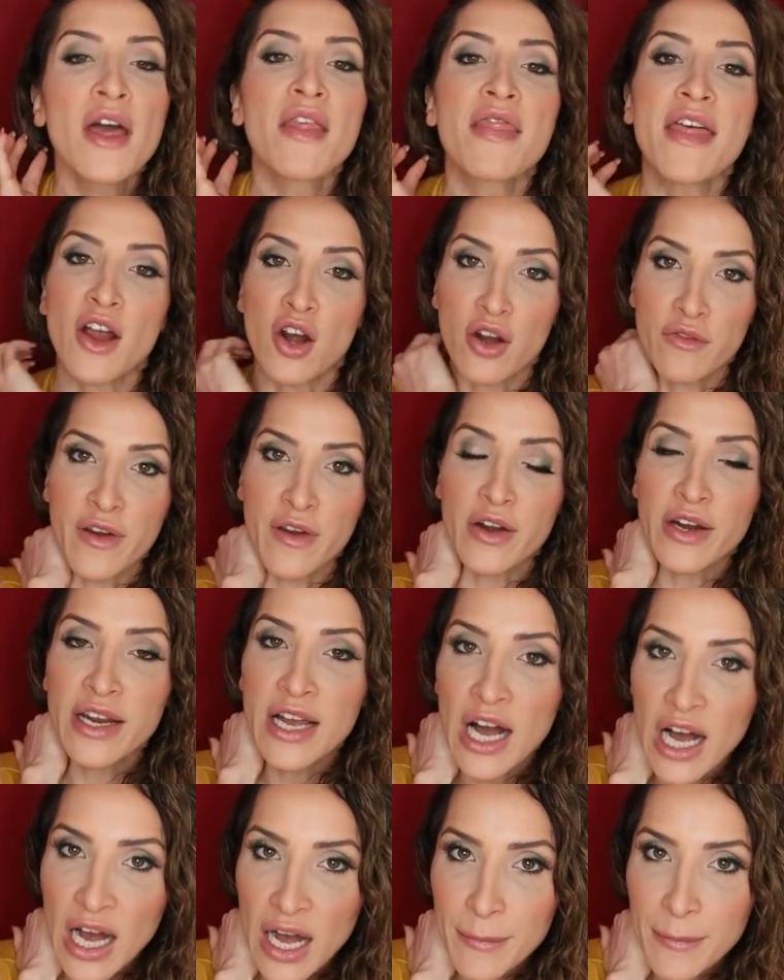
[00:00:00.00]
They are very
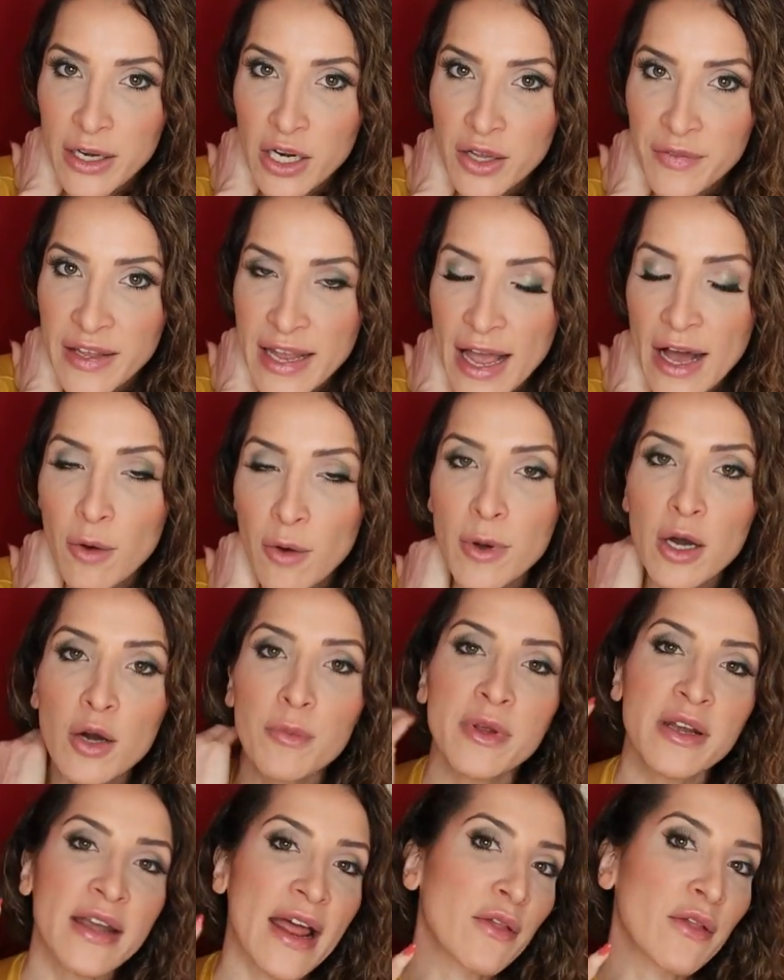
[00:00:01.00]
common on the
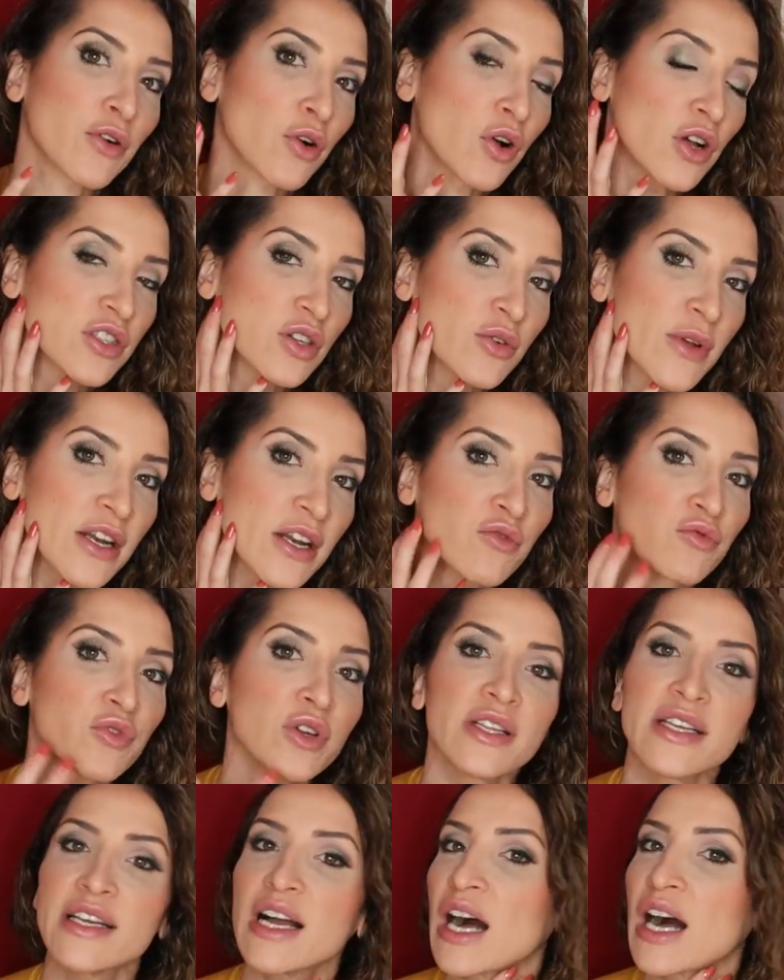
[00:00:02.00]
elbow, but now they're also getting
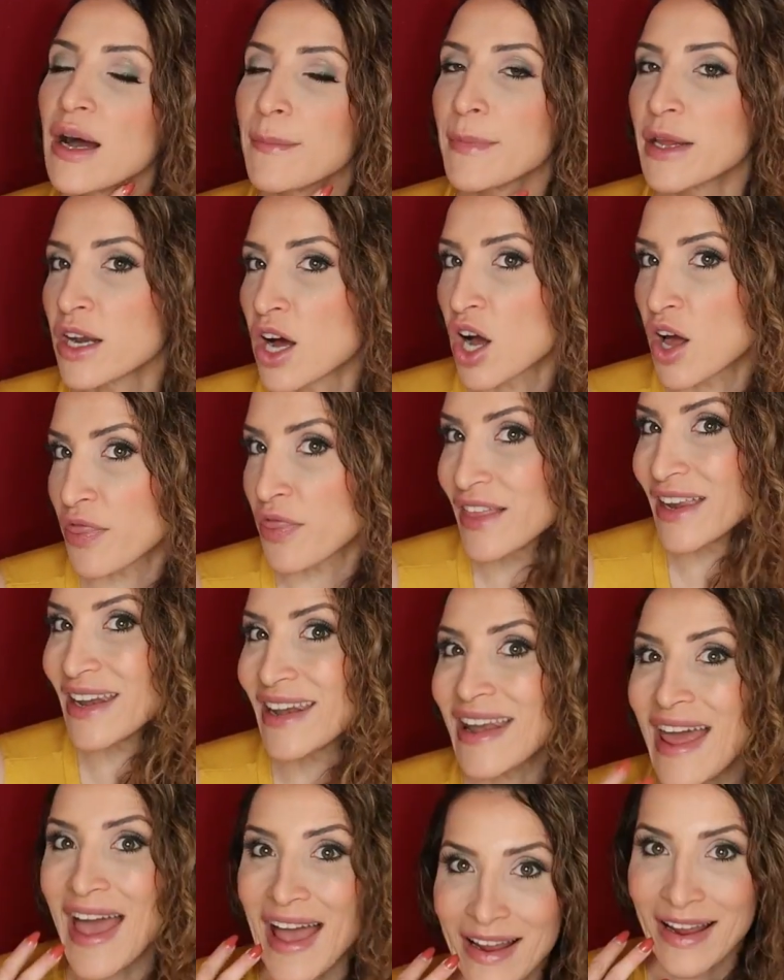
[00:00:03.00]
really common on the
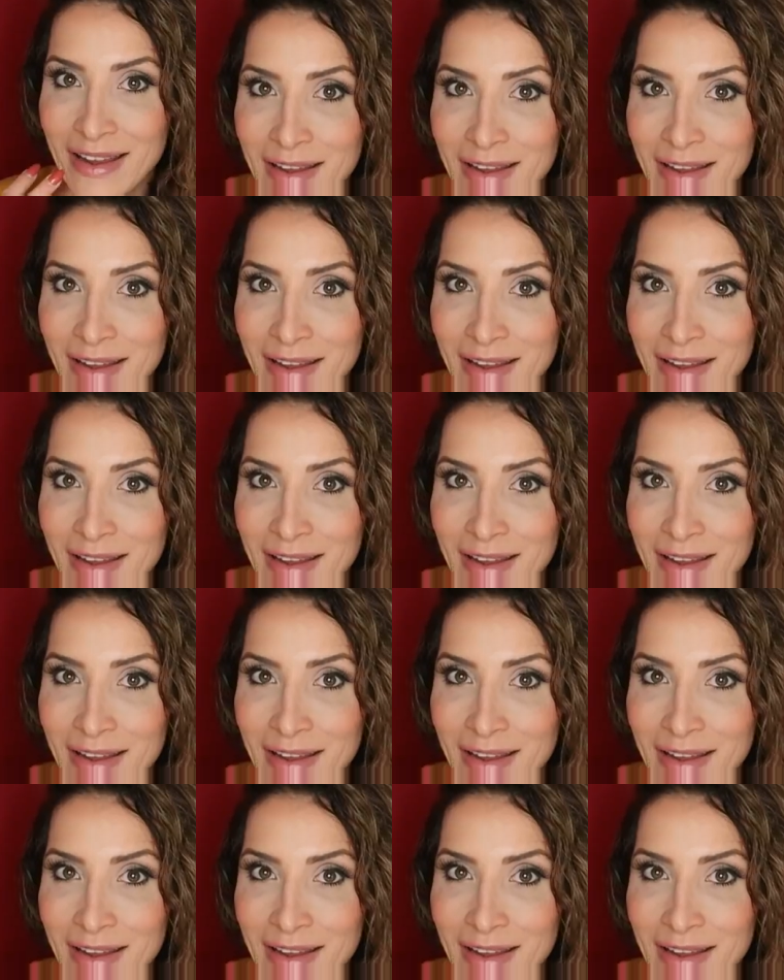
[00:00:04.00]
neck.